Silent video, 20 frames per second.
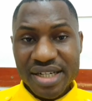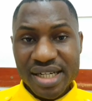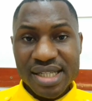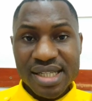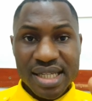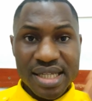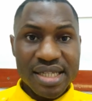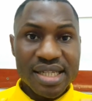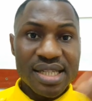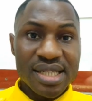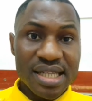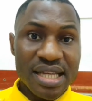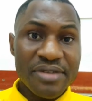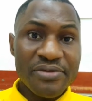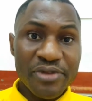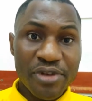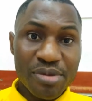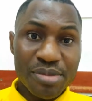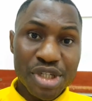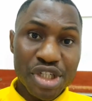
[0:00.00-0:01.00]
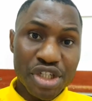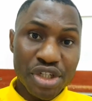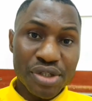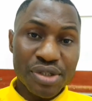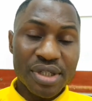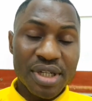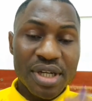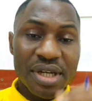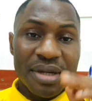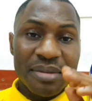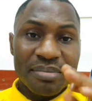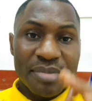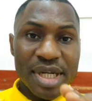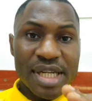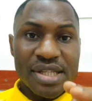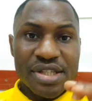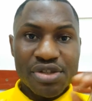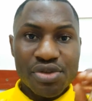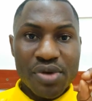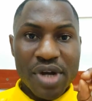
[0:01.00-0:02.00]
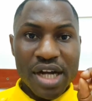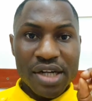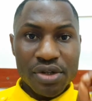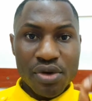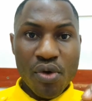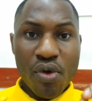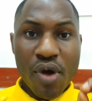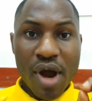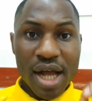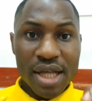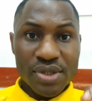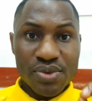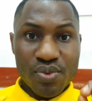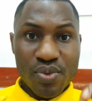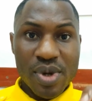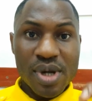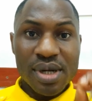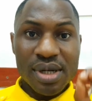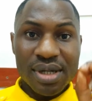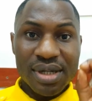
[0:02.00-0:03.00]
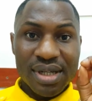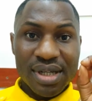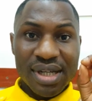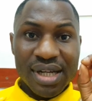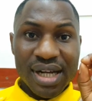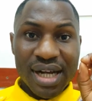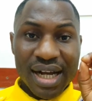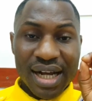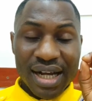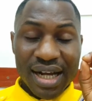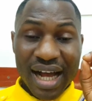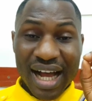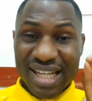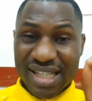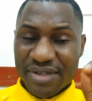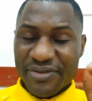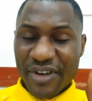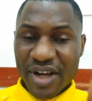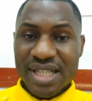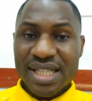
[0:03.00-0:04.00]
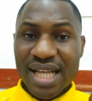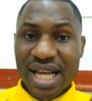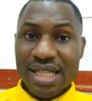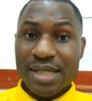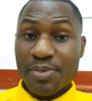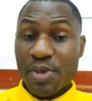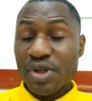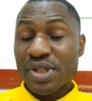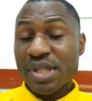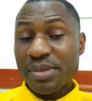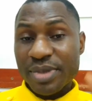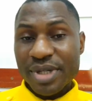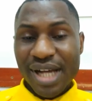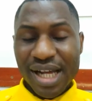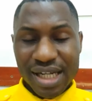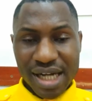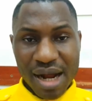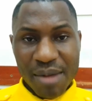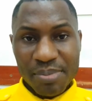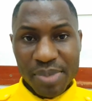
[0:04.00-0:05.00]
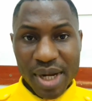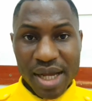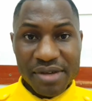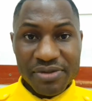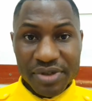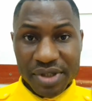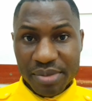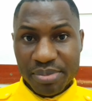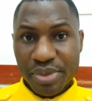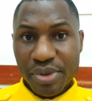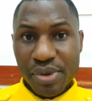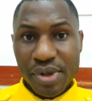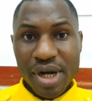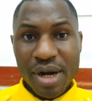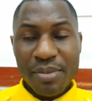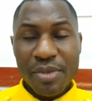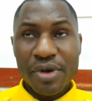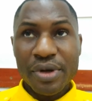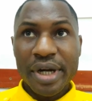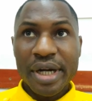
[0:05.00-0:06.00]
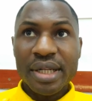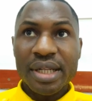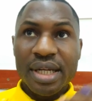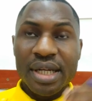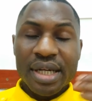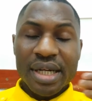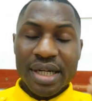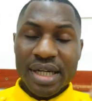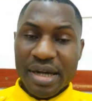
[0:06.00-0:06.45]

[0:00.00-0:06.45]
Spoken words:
interest in this information, please you can go as fast as possible and apply for the program, alright?